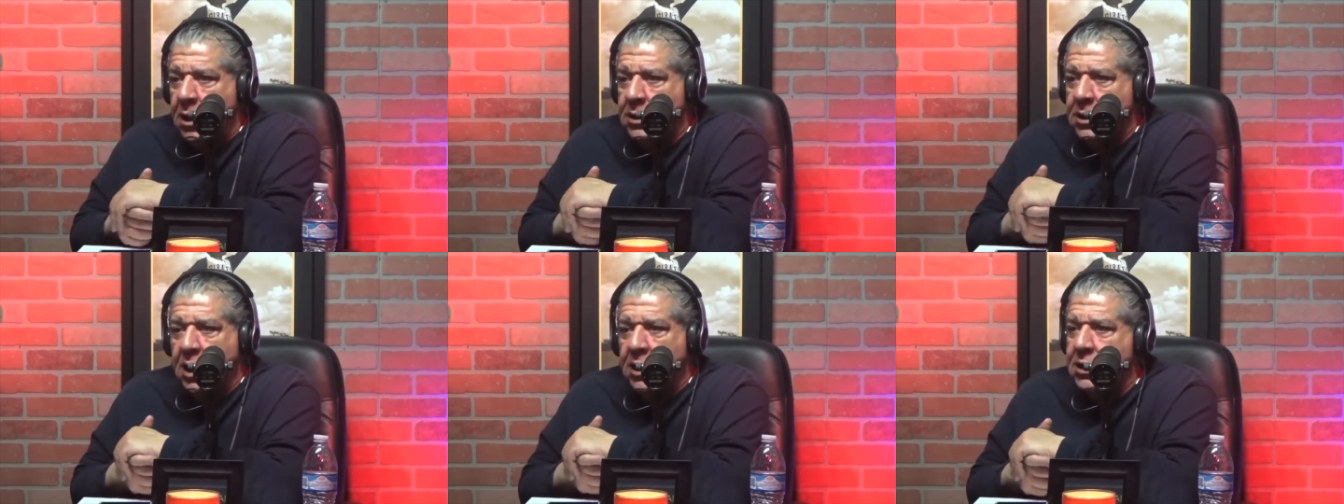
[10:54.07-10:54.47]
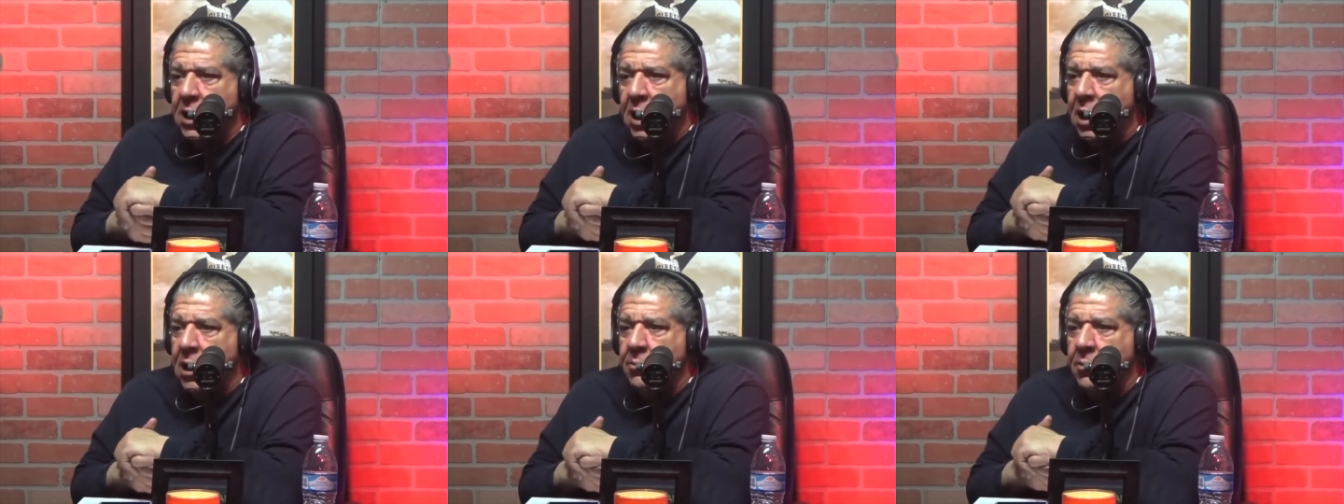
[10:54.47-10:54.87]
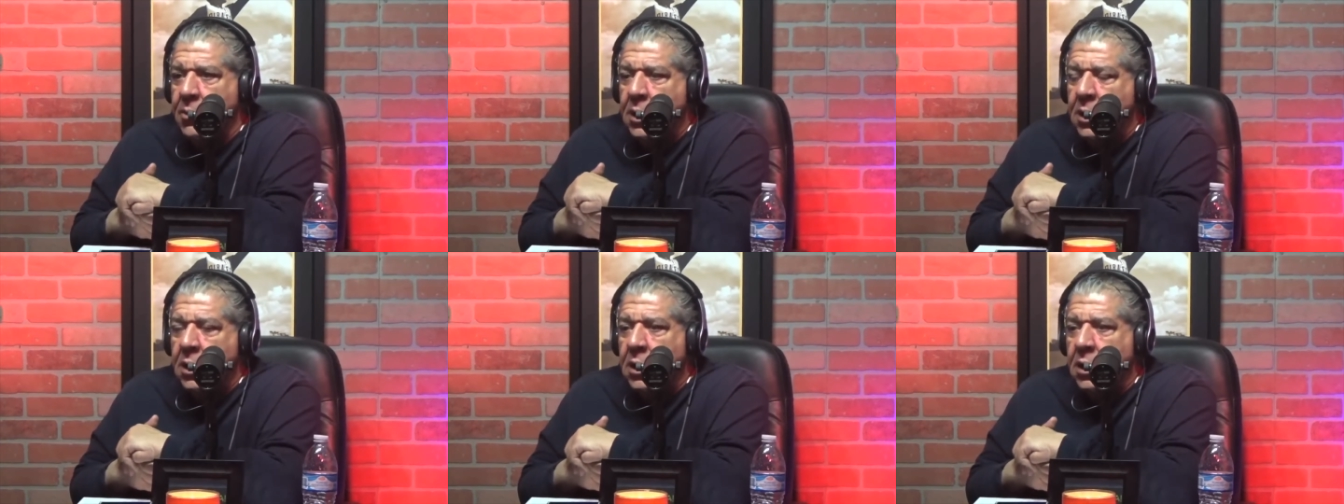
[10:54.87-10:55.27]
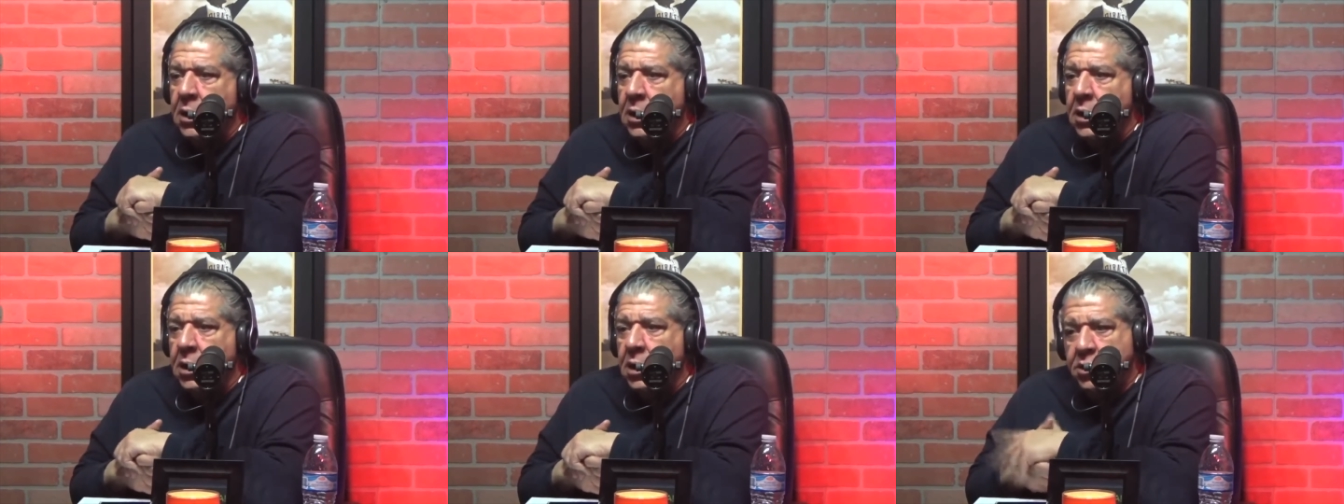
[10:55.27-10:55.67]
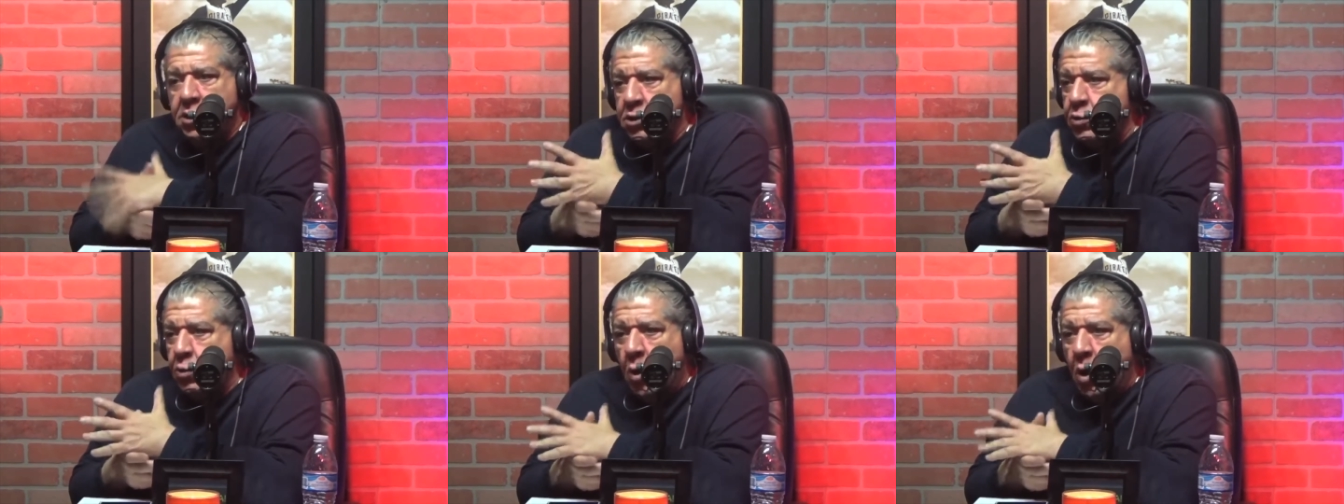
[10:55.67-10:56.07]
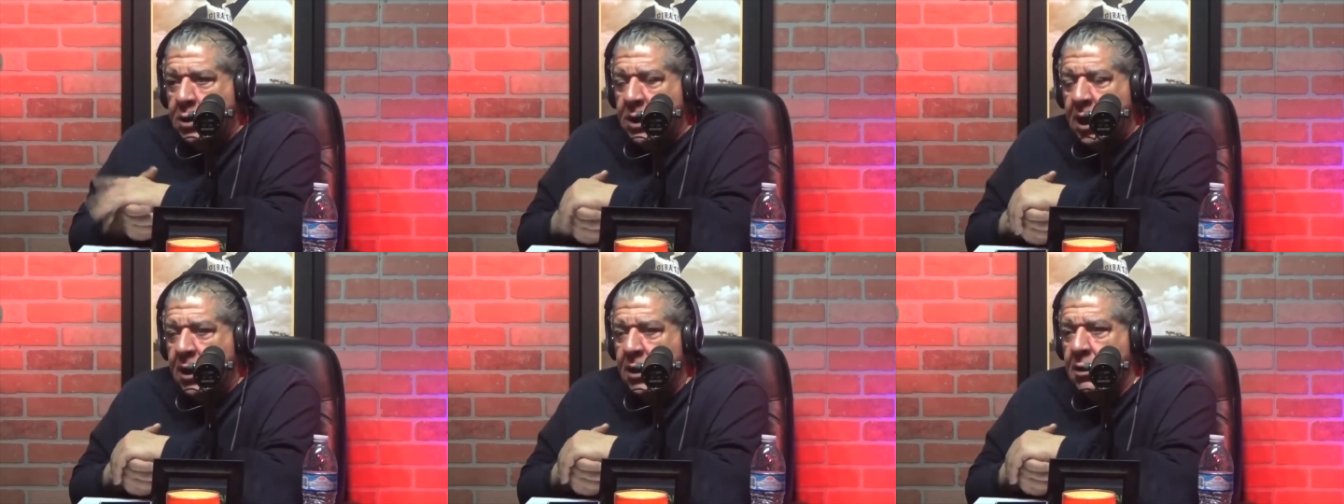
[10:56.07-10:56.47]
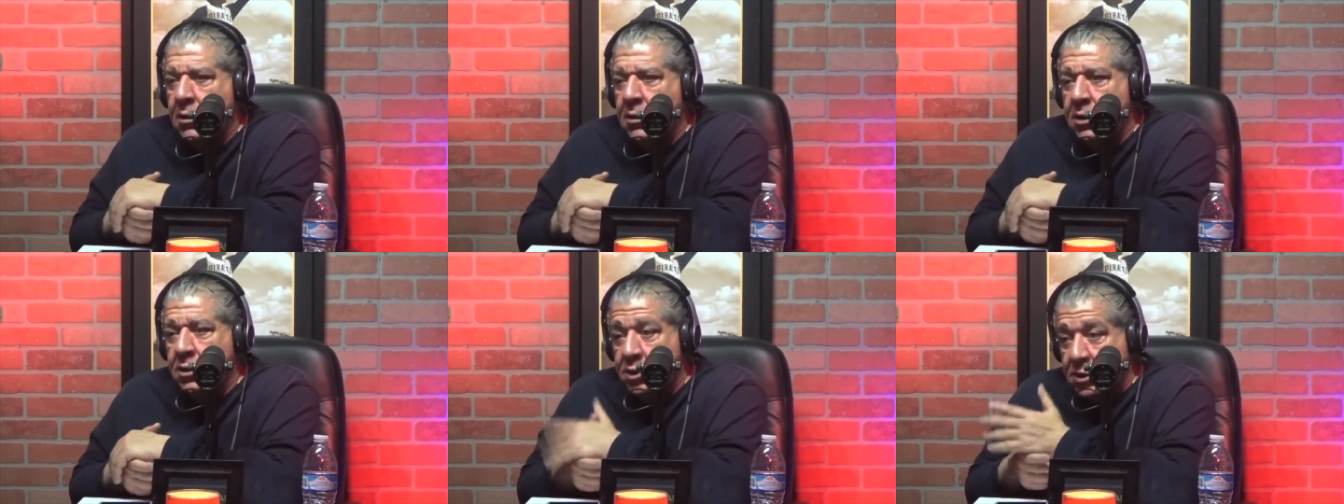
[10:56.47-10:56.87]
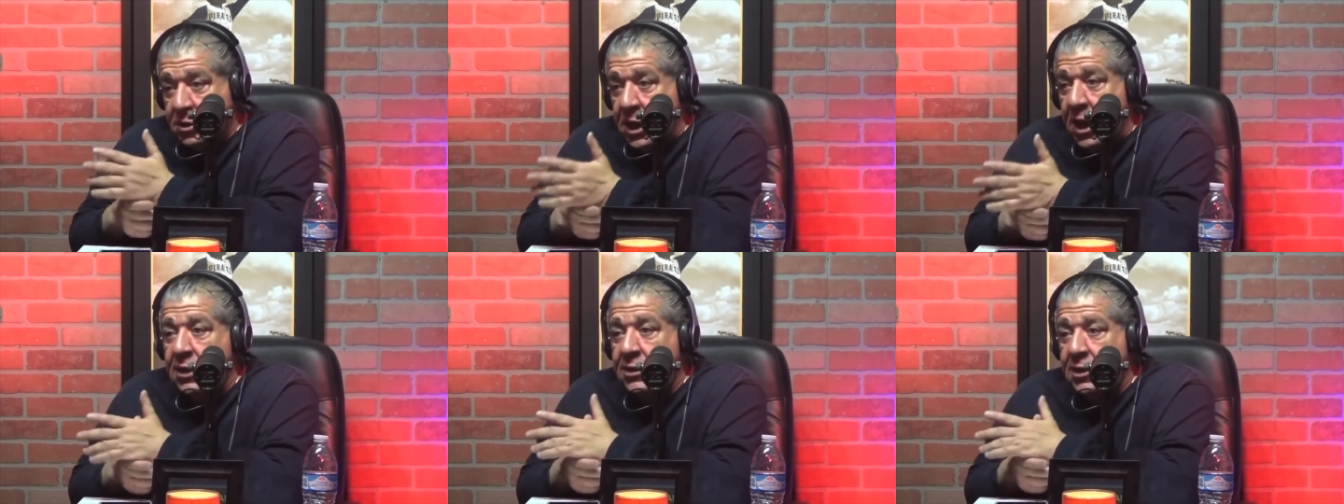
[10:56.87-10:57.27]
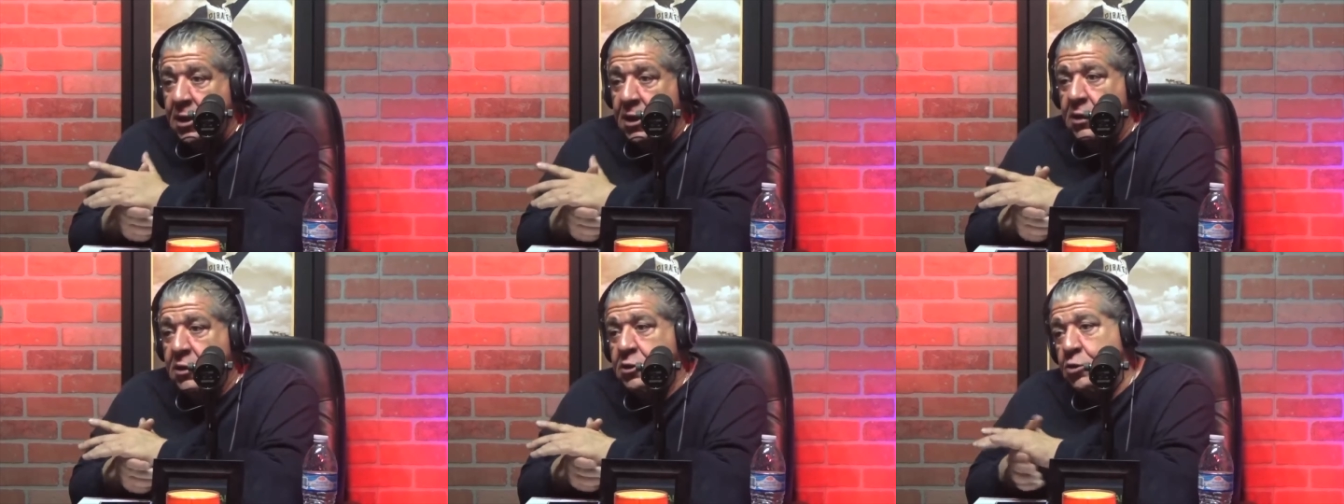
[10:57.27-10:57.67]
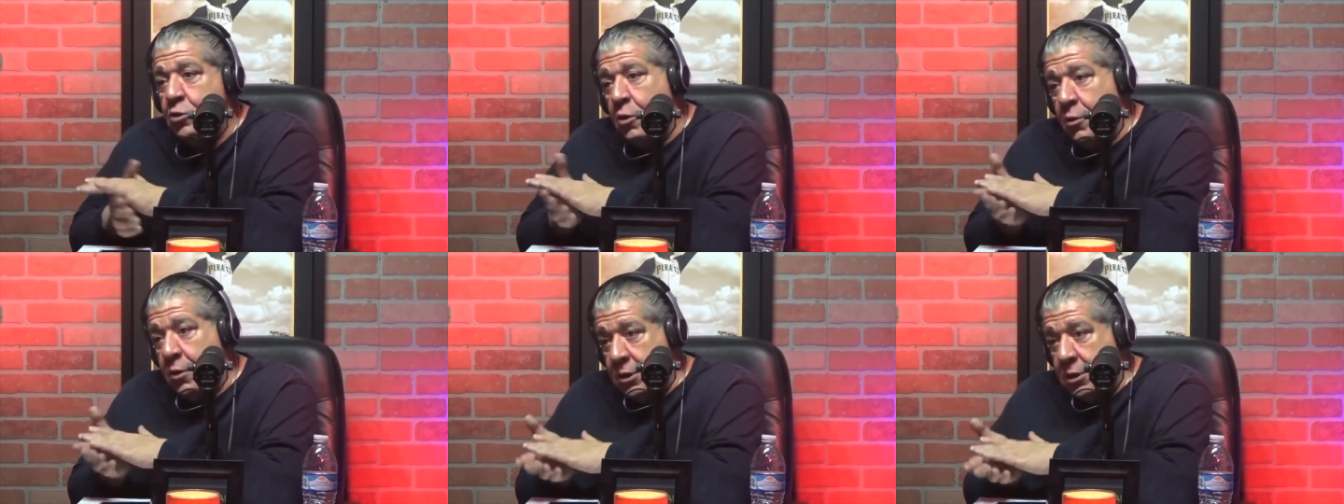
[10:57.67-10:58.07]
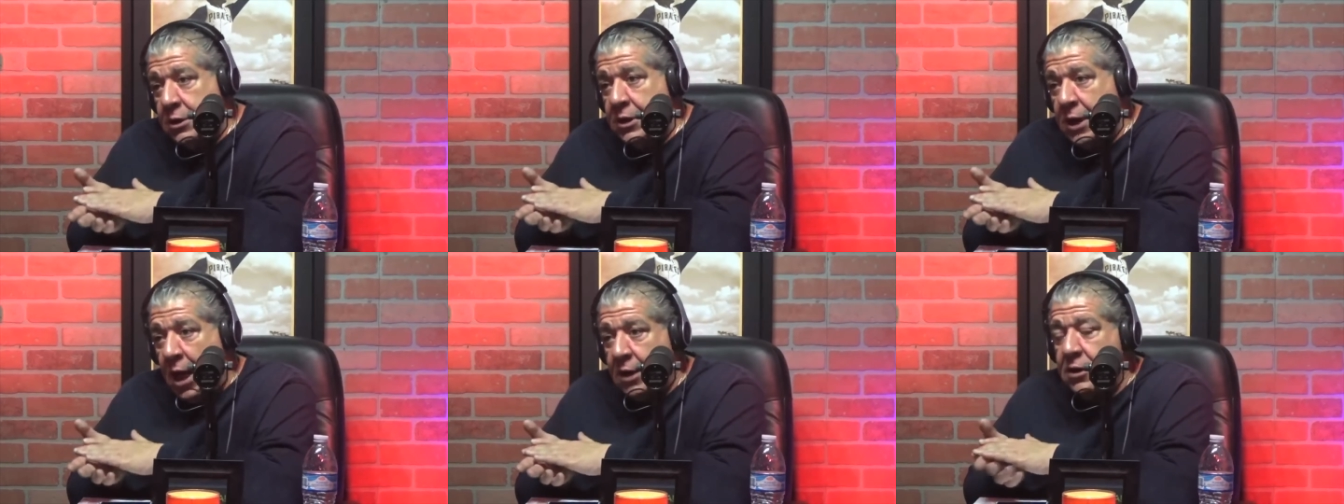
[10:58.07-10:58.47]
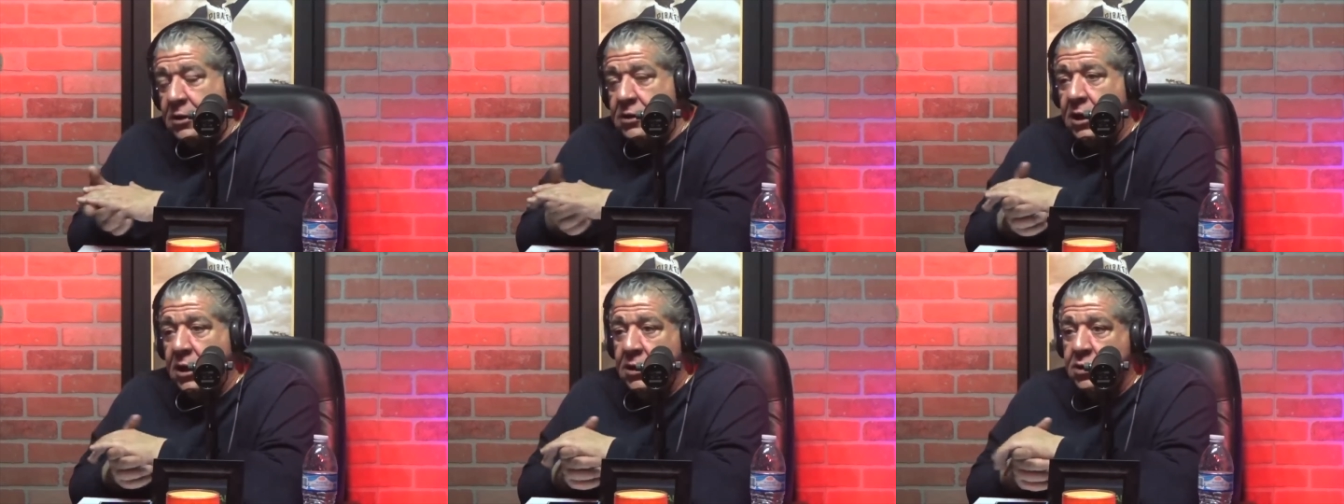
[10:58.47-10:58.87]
At that time, he just walked out of there. Did your dad tell you the story? The doctor tell you the